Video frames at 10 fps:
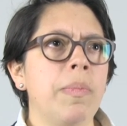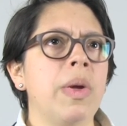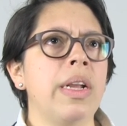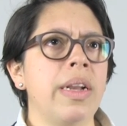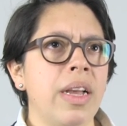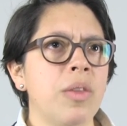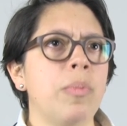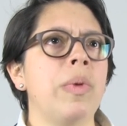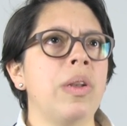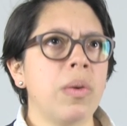but it has
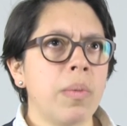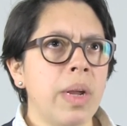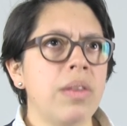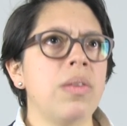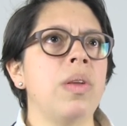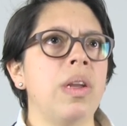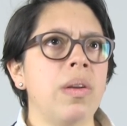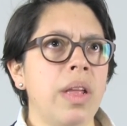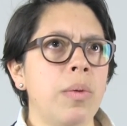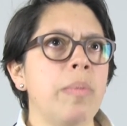been great to
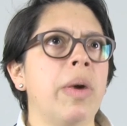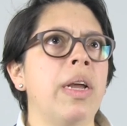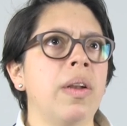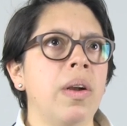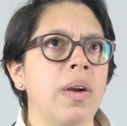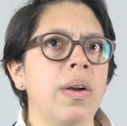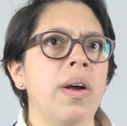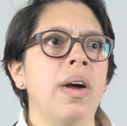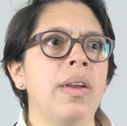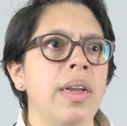hear that reminder
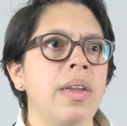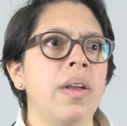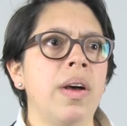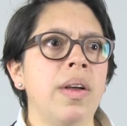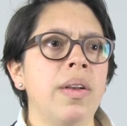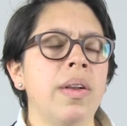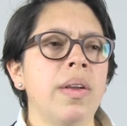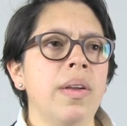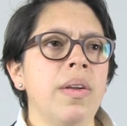on and on